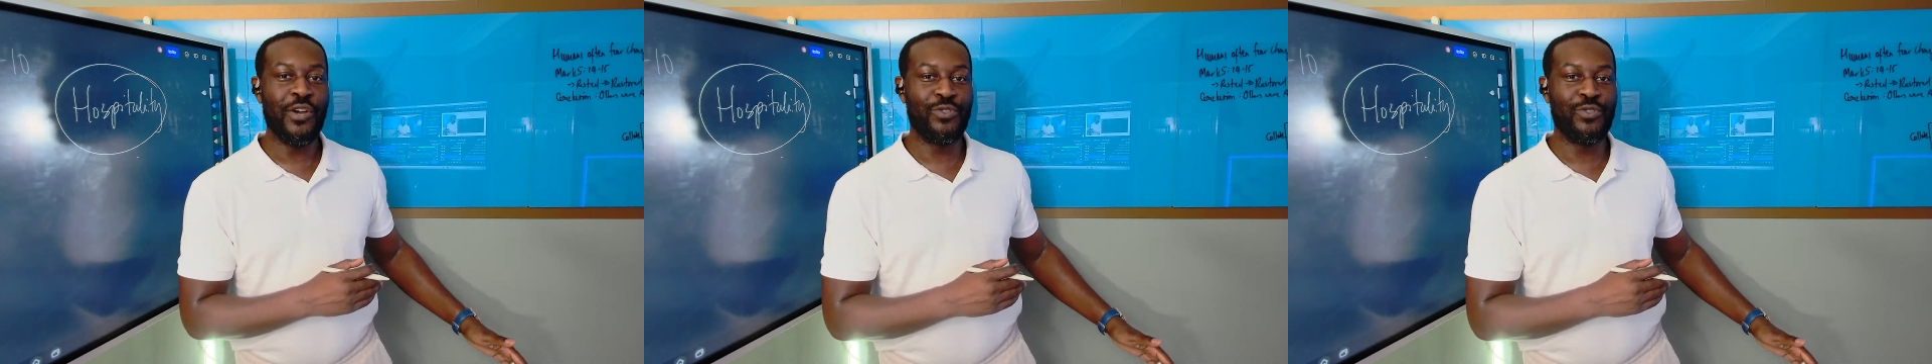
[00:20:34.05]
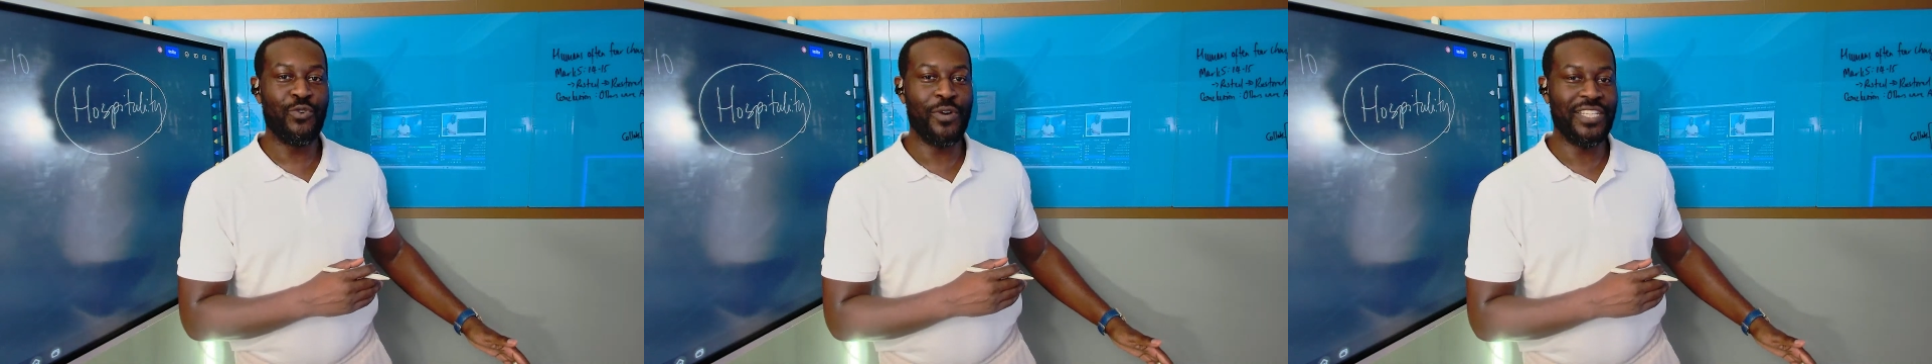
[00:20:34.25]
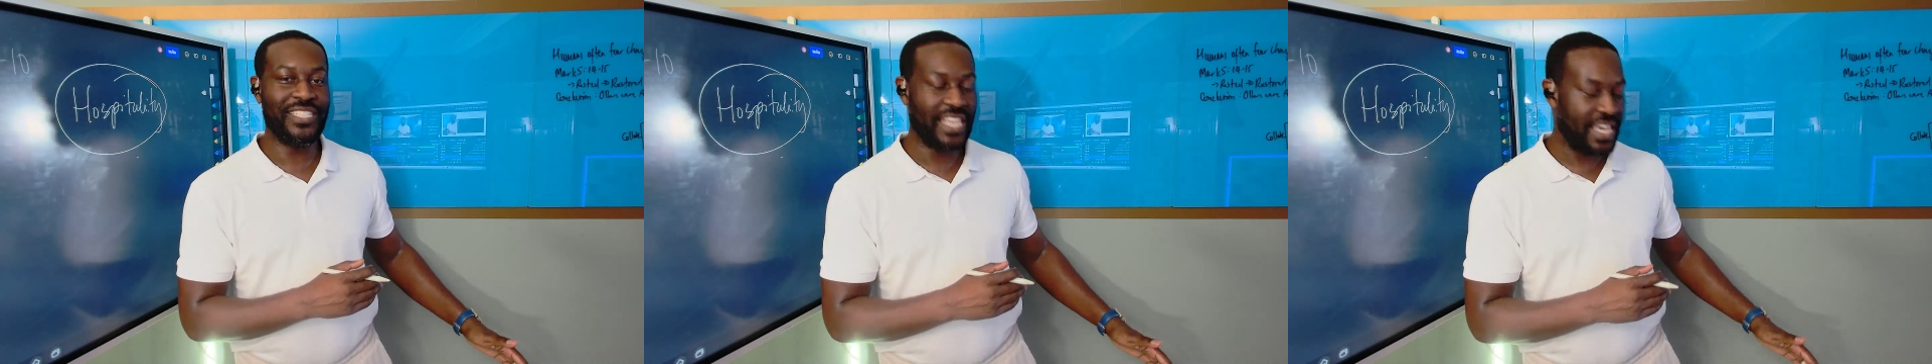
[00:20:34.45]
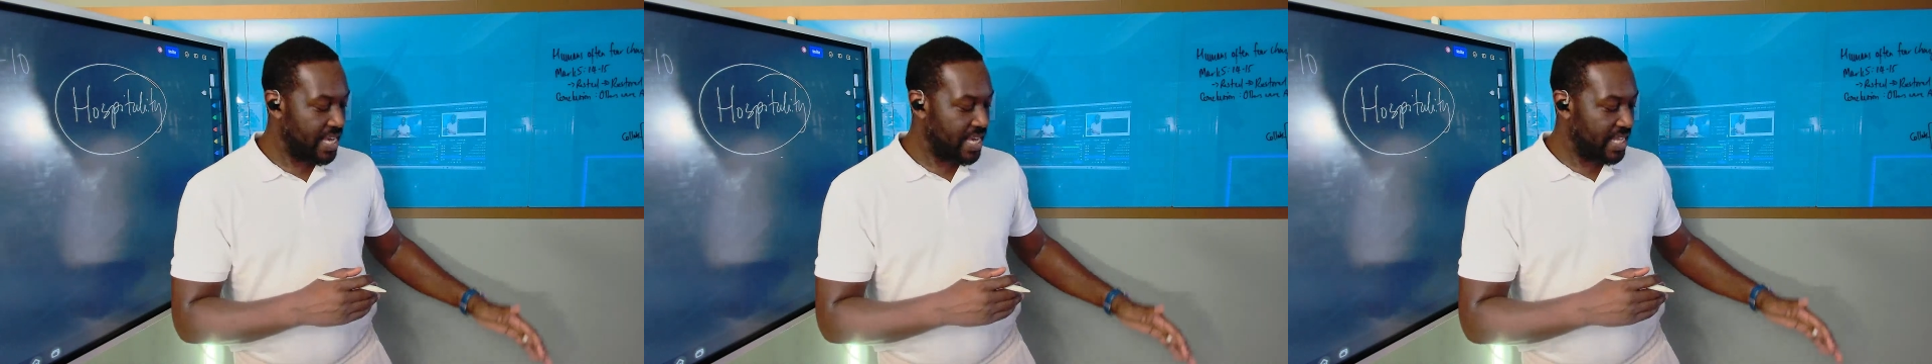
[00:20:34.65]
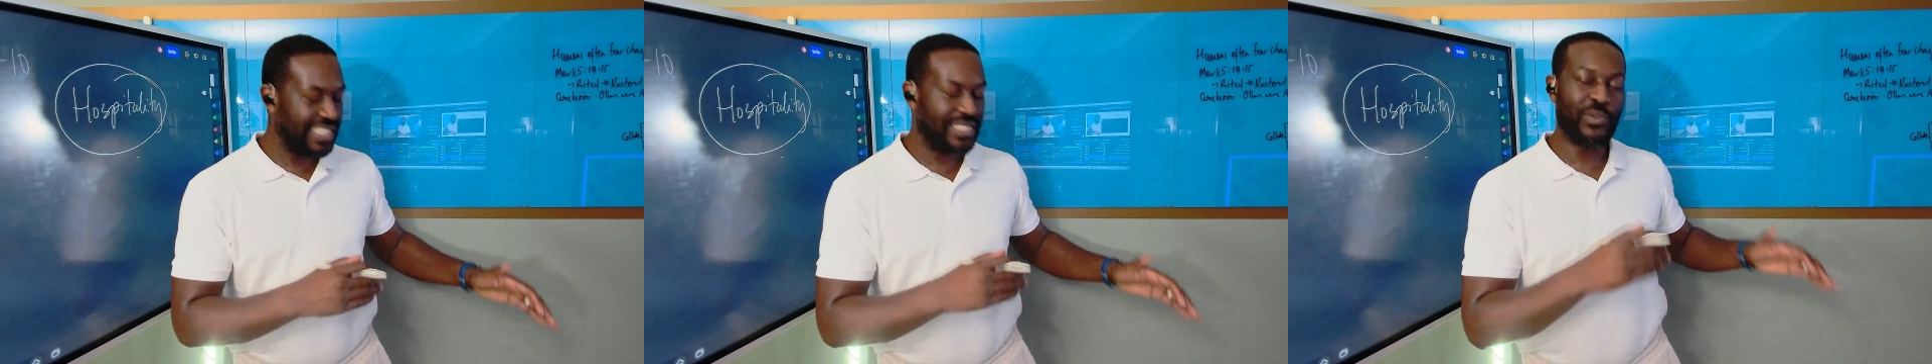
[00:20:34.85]
this was in
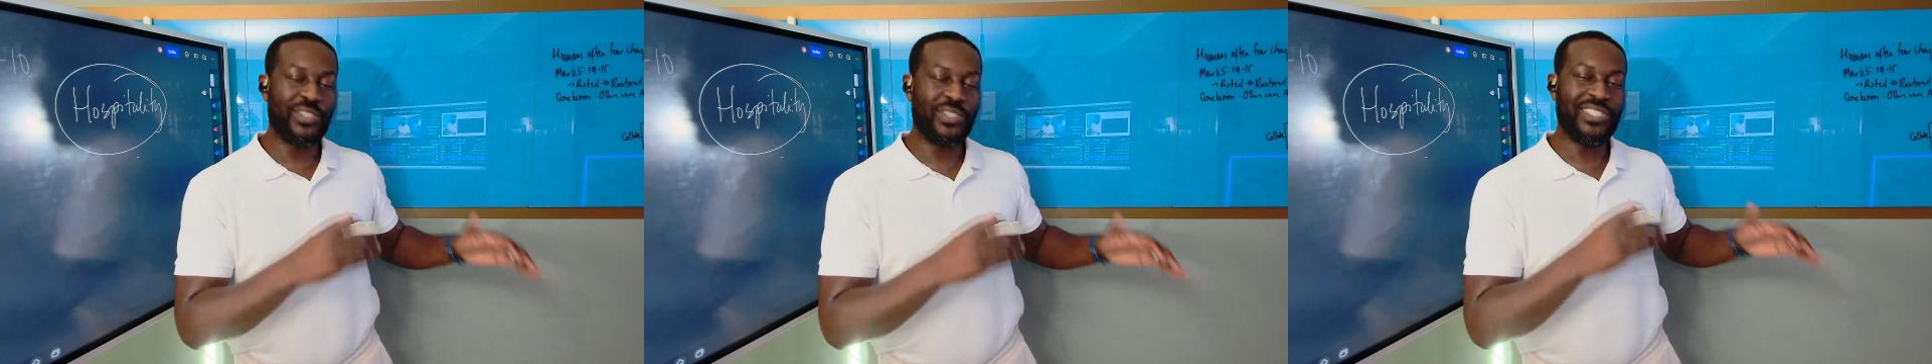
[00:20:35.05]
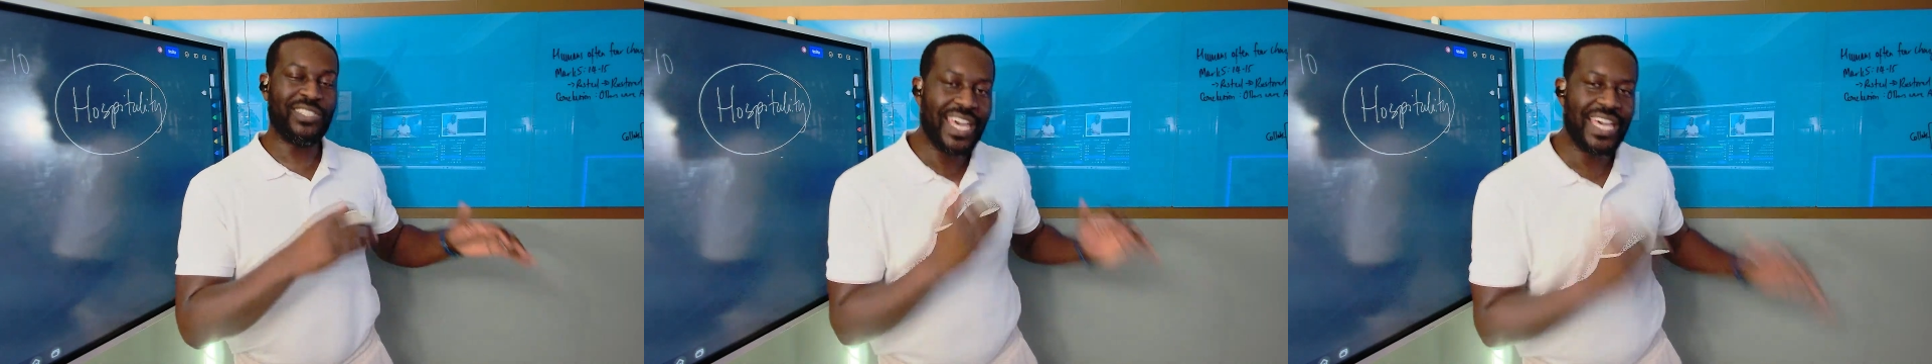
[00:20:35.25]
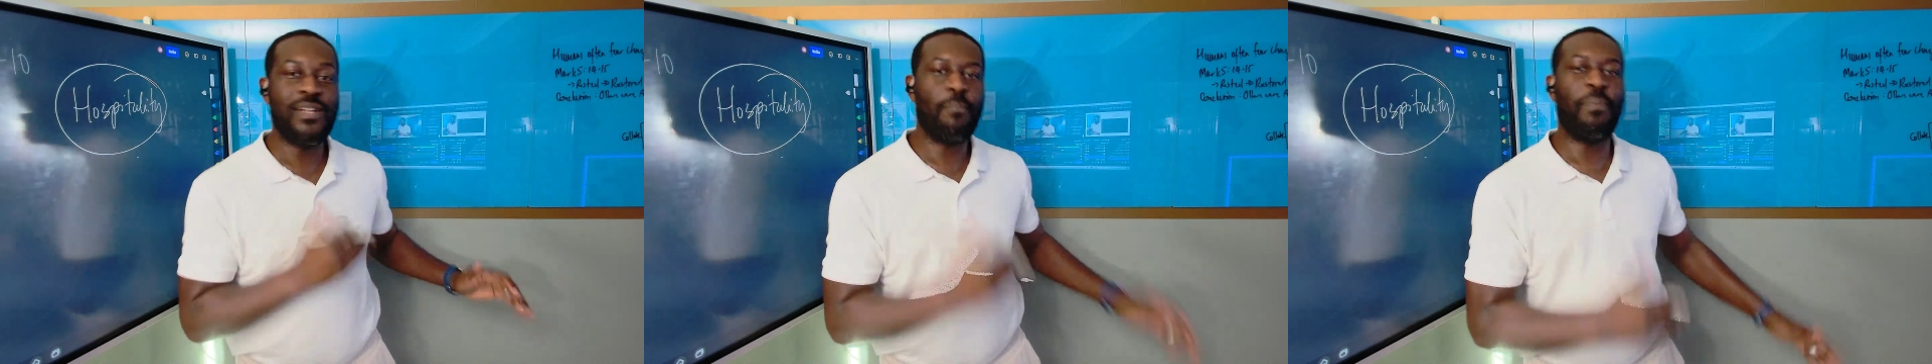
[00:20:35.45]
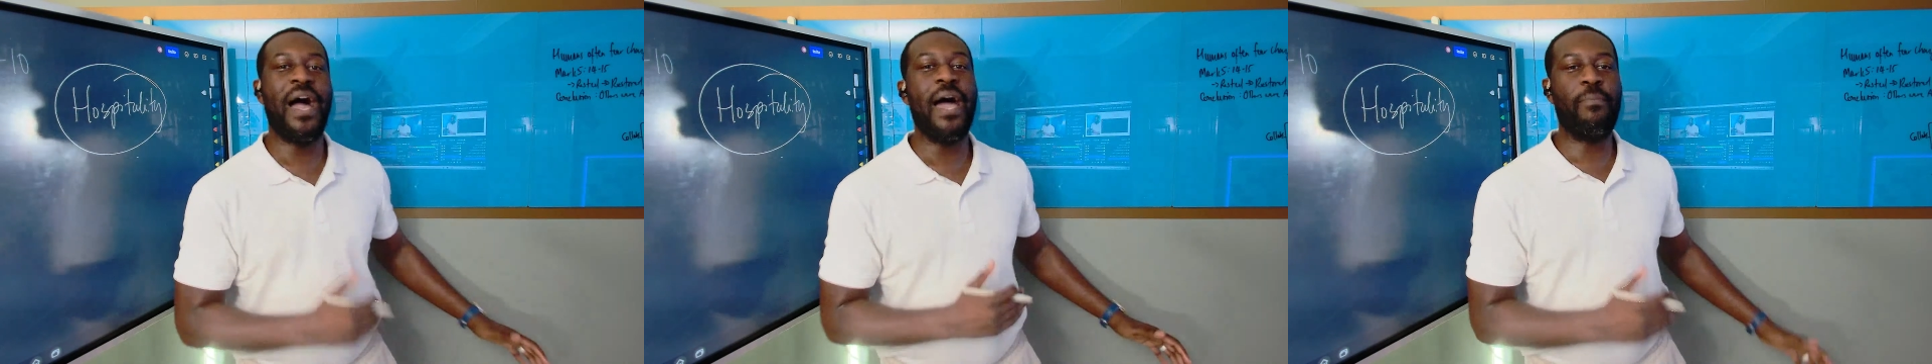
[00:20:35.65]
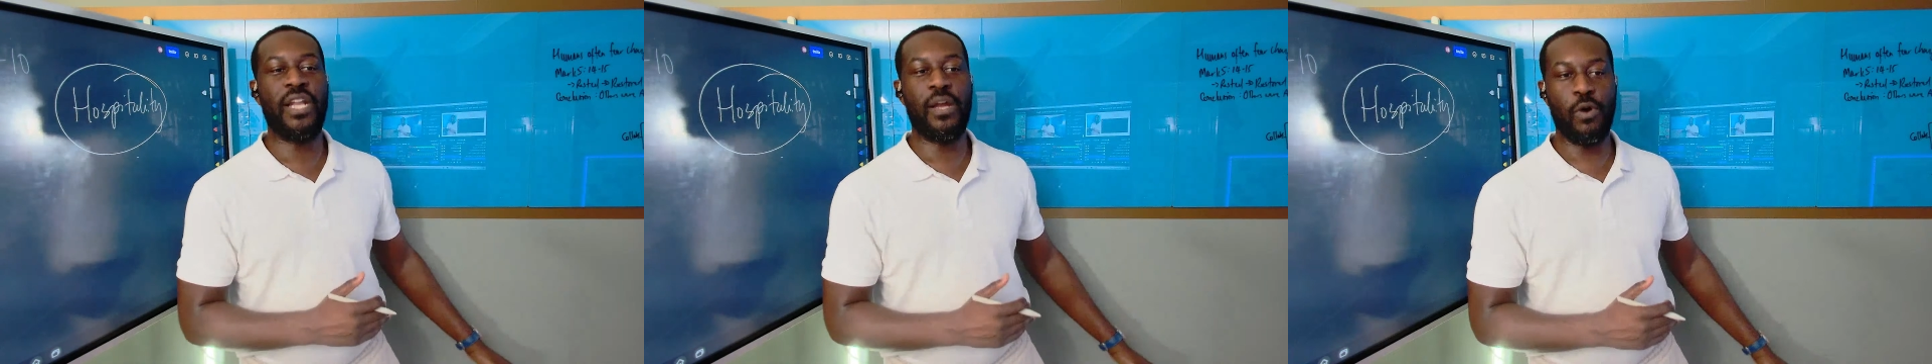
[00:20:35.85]
the Bible when I woke up this
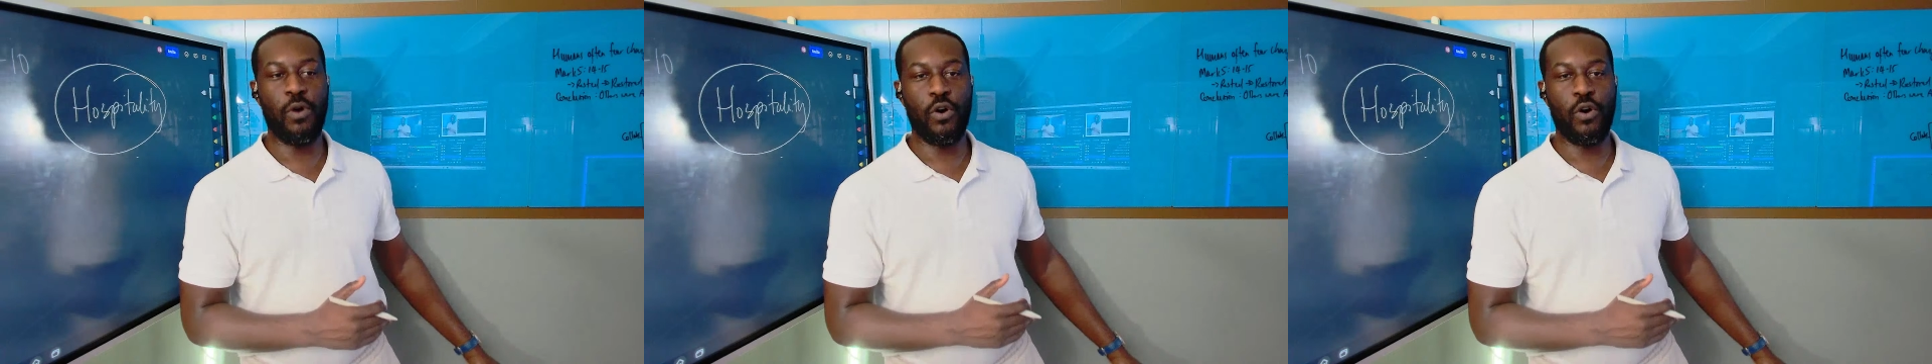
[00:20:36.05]
morning.